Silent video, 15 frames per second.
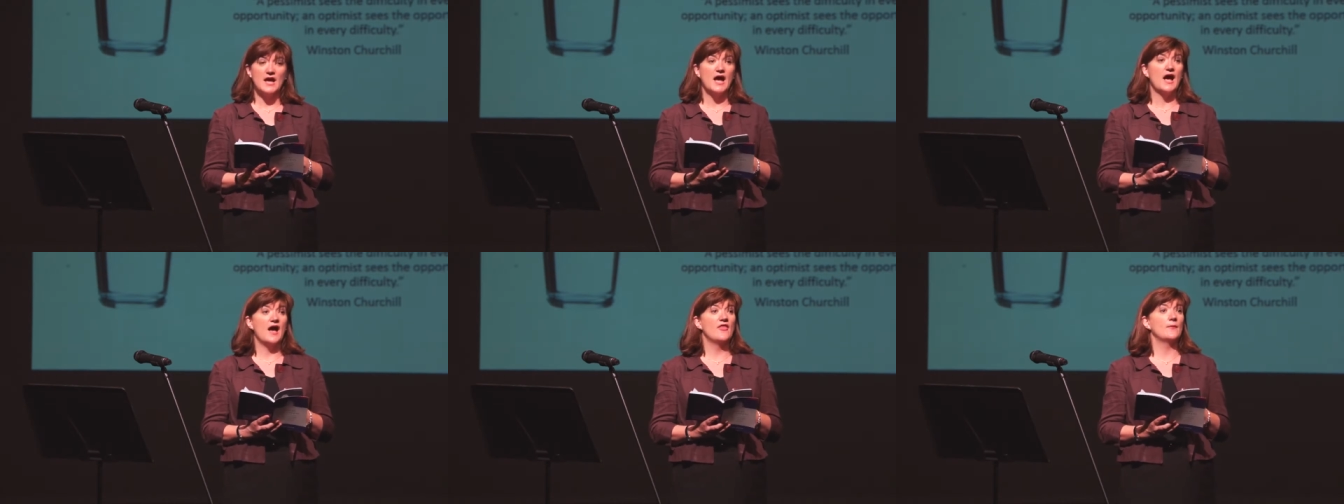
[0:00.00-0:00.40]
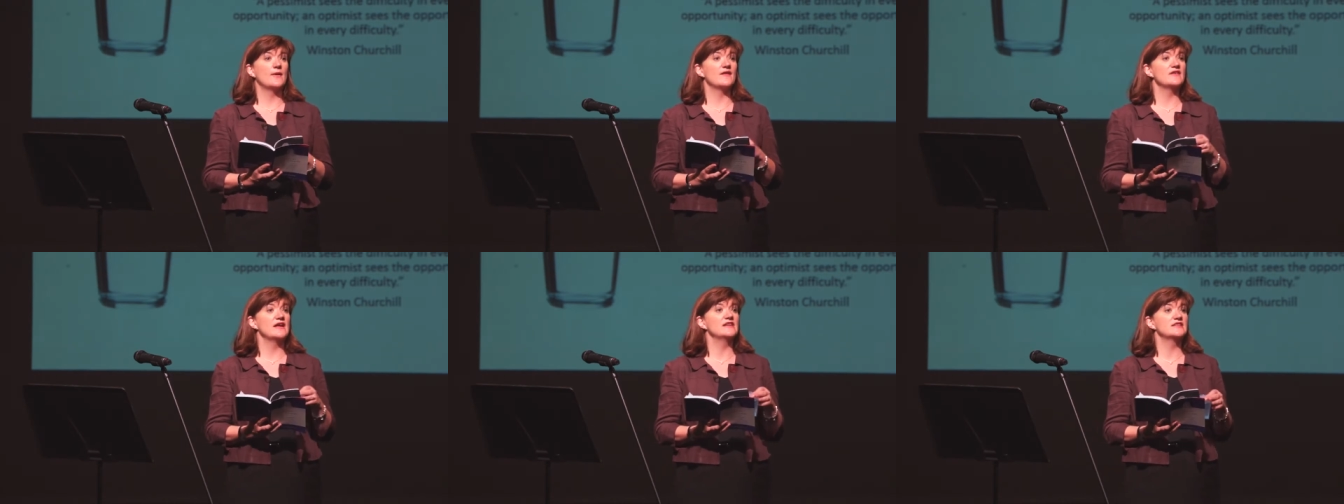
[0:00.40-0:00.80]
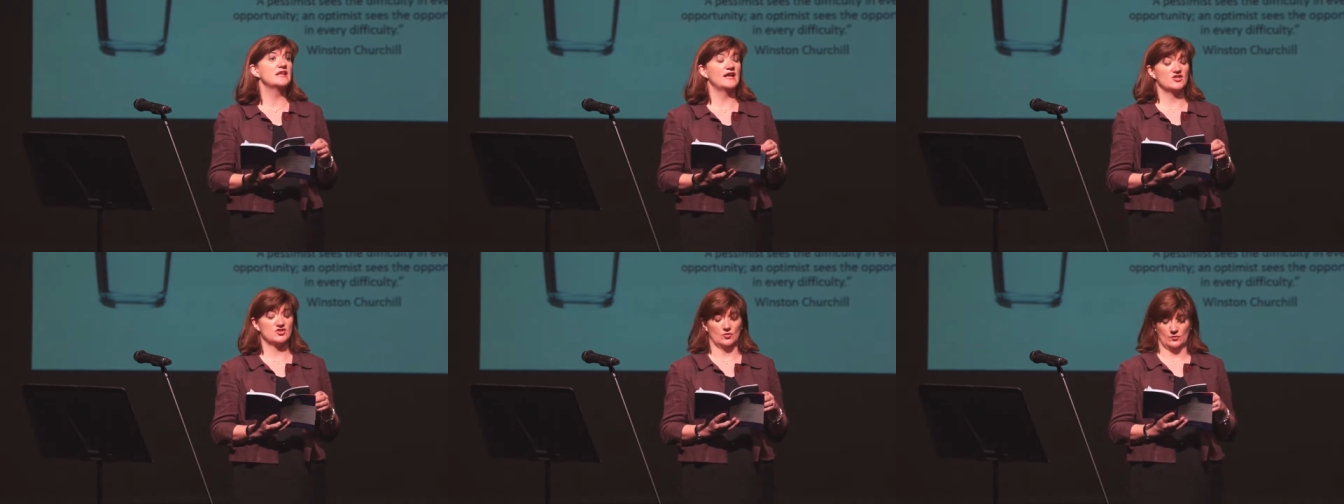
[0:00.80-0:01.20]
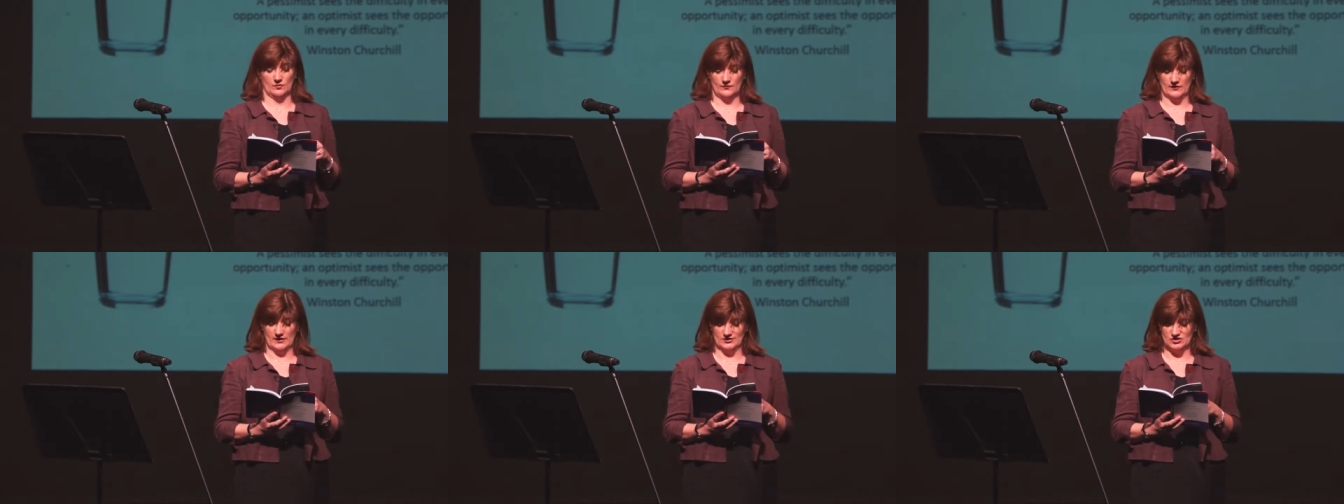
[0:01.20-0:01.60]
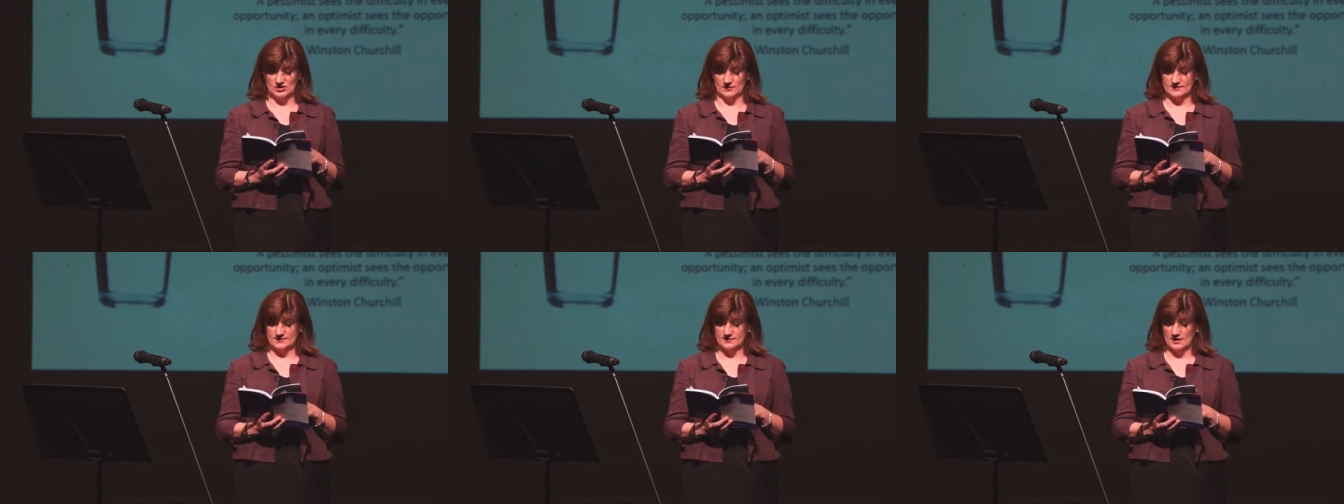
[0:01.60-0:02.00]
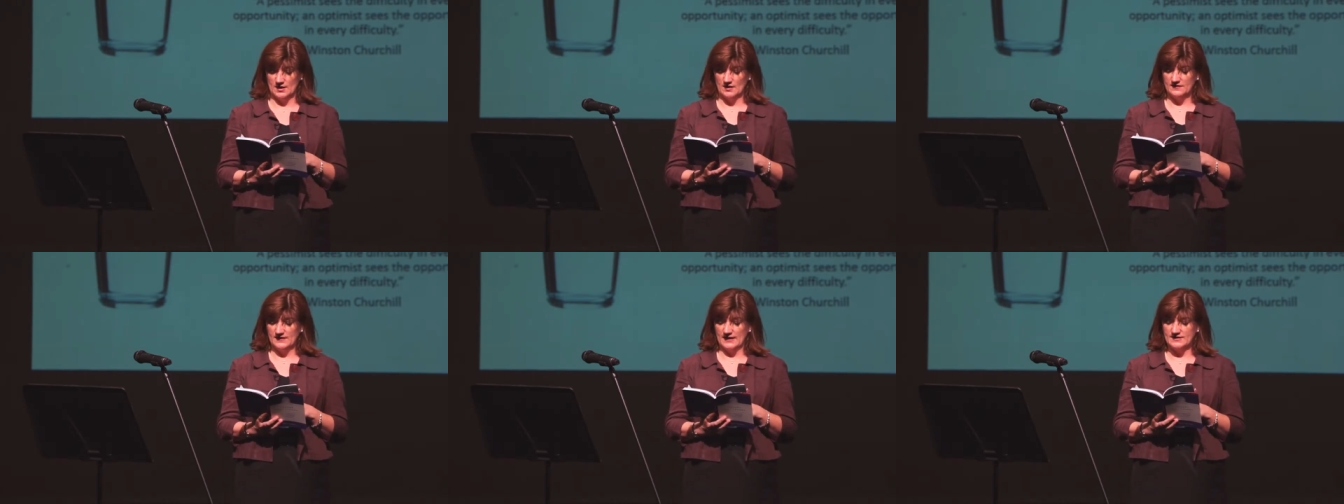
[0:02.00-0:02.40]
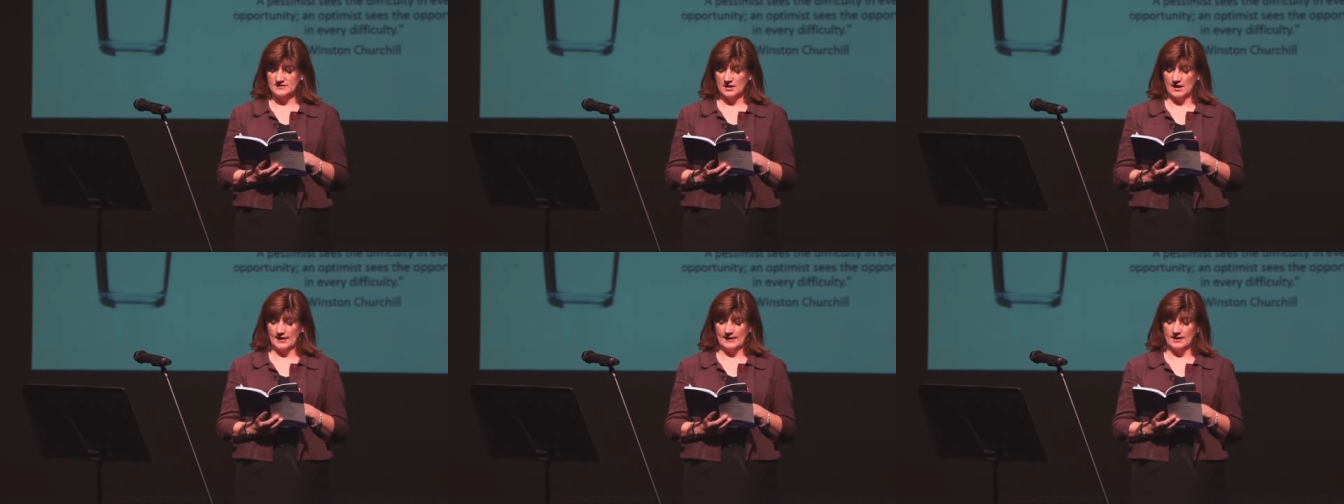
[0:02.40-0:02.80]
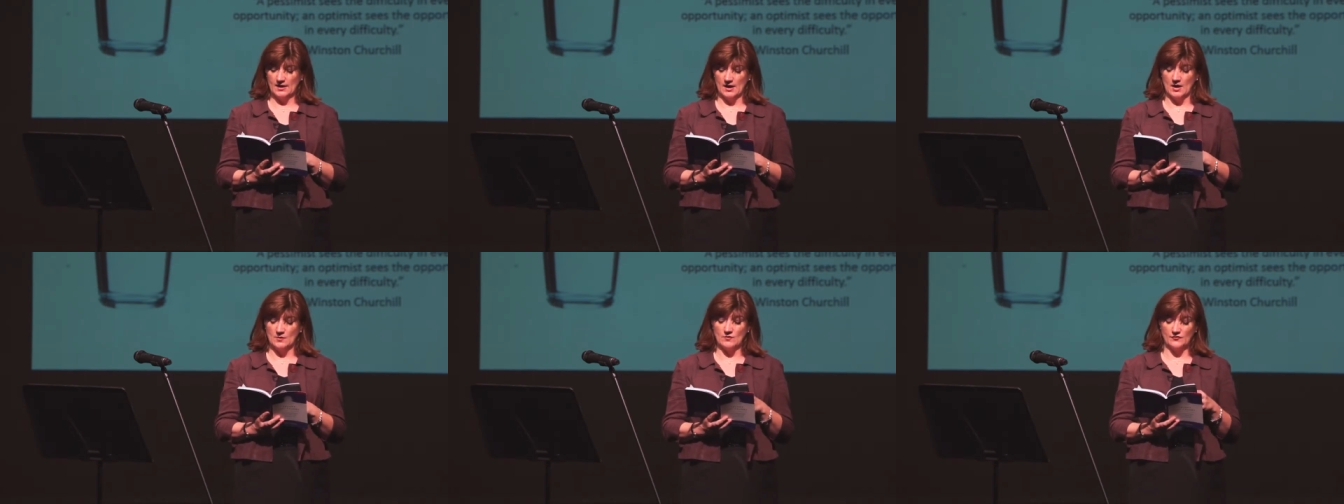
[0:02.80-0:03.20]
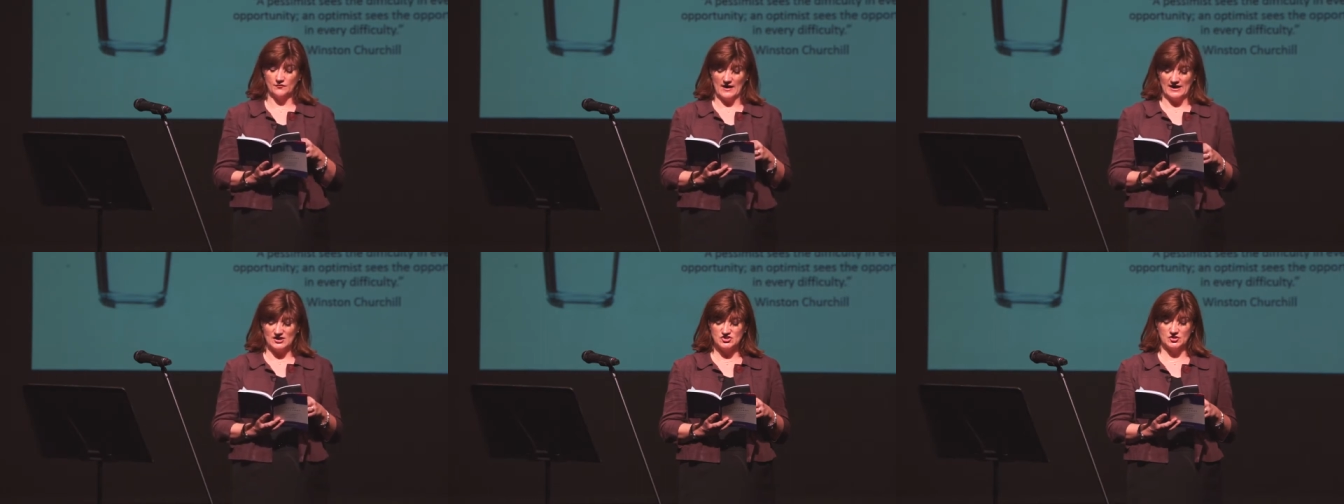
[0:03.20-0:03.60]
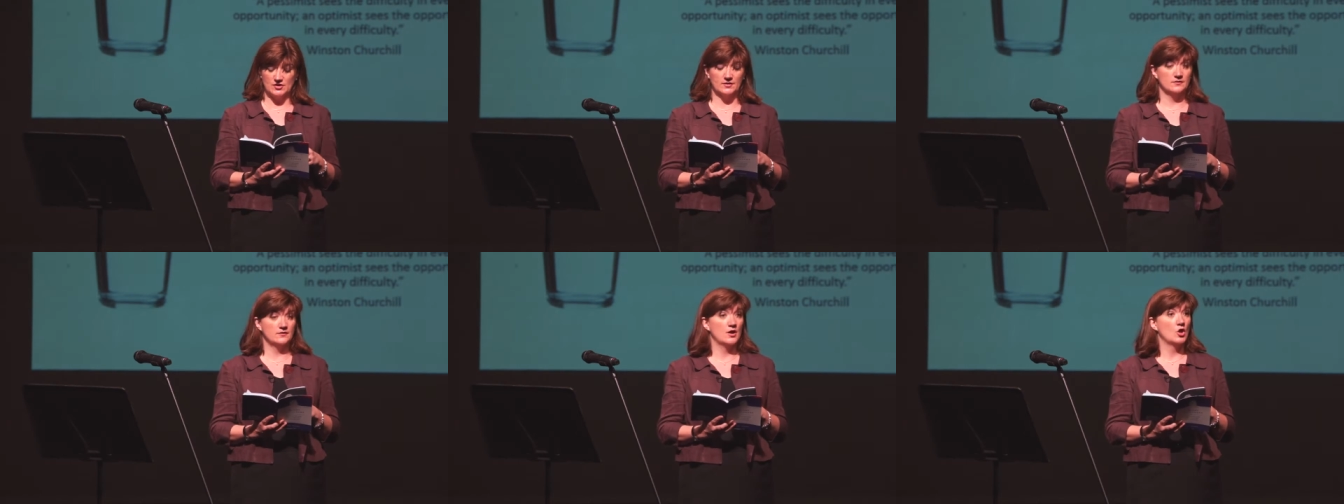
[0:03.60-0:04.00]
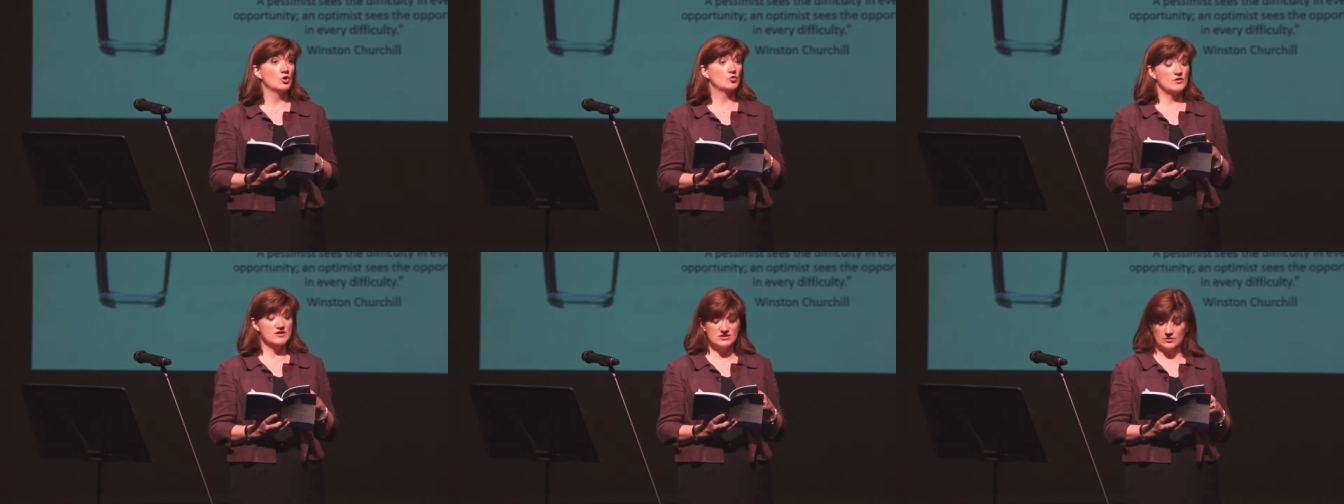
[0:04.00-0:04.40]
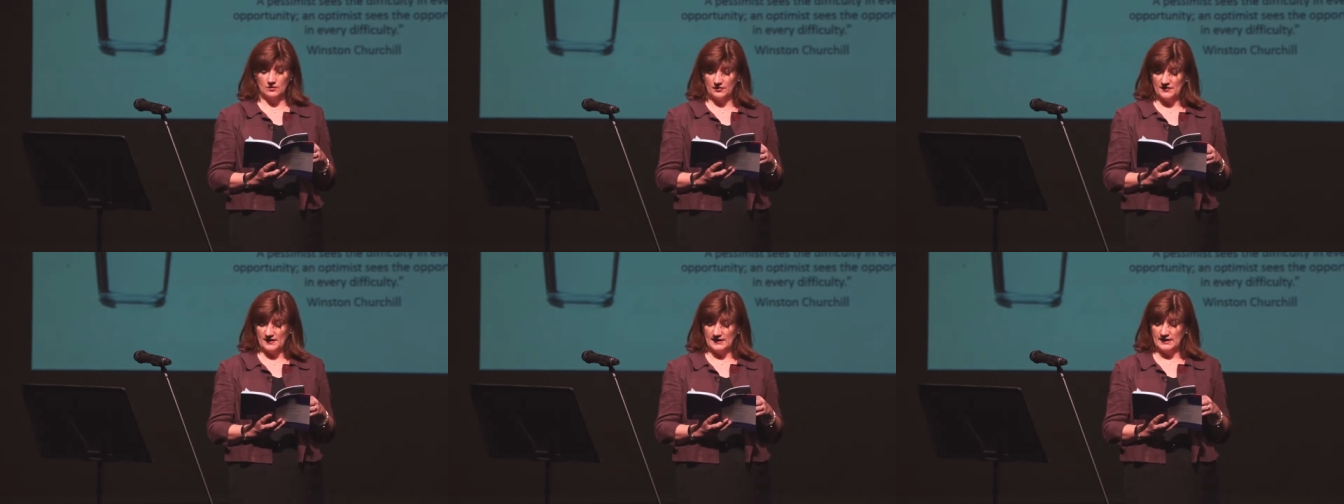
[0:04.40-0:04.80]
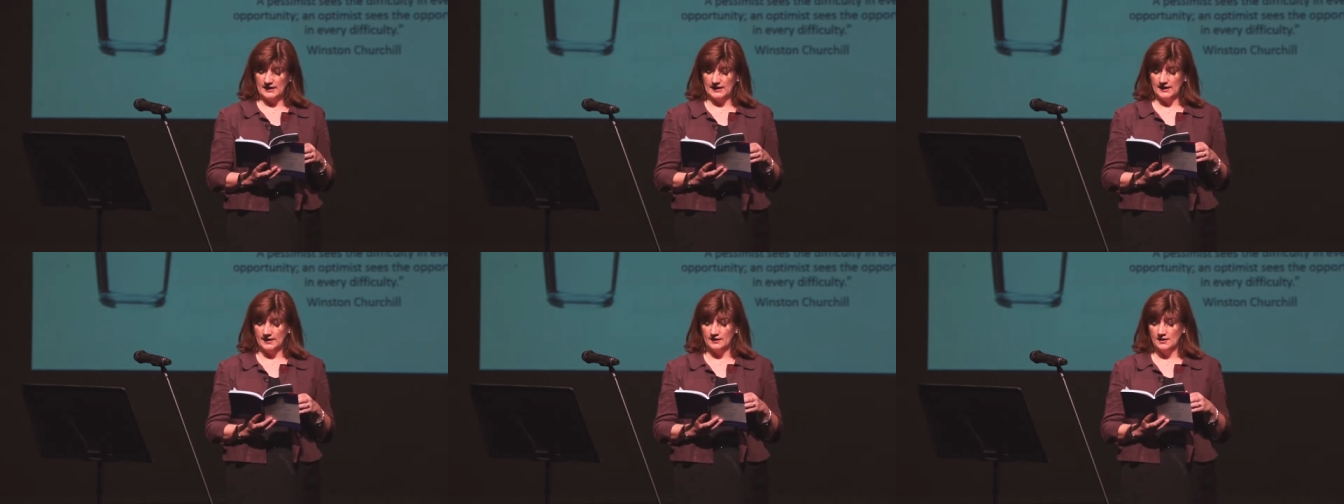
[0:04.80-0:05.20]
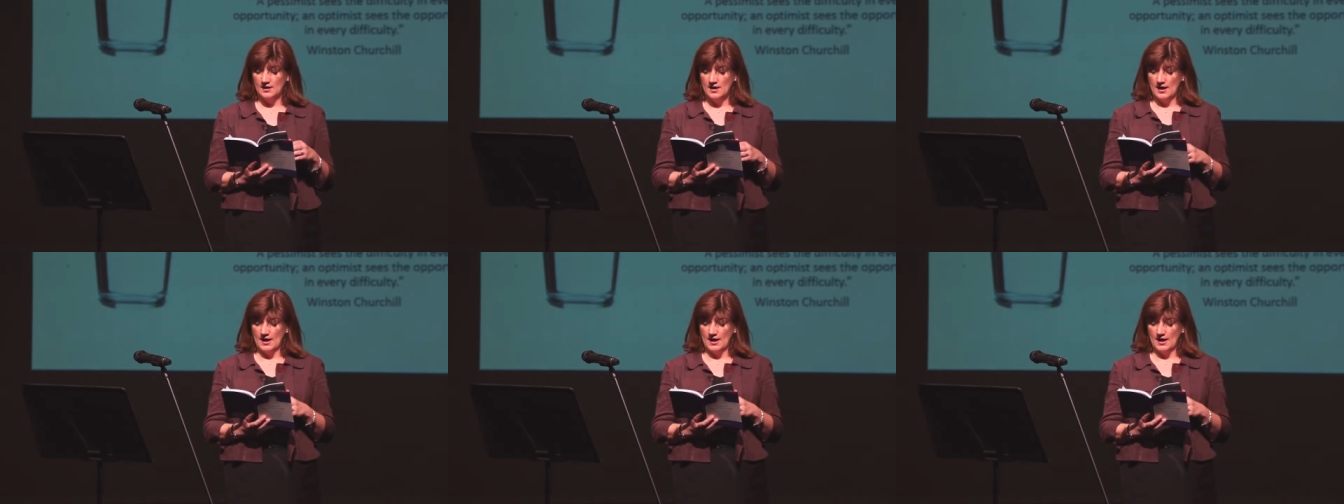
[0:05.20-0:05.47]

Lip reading: And then we have intellectual virtues, things like reflection, critical thinking,